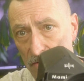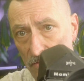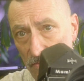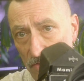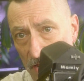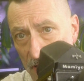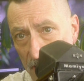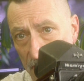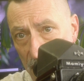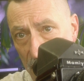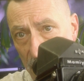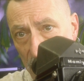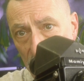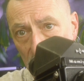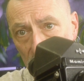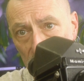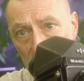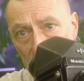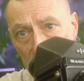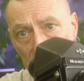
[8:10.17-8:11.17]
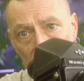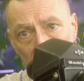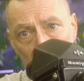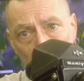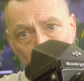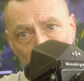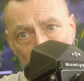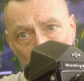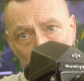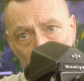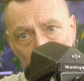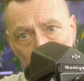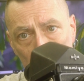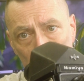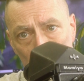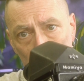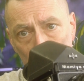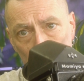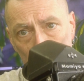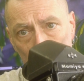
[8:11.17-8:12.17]
then
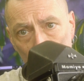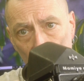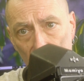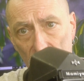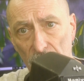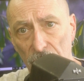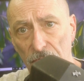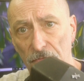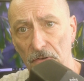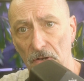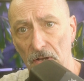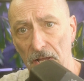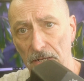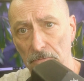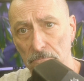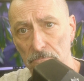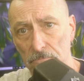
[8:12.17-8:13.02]
you fire.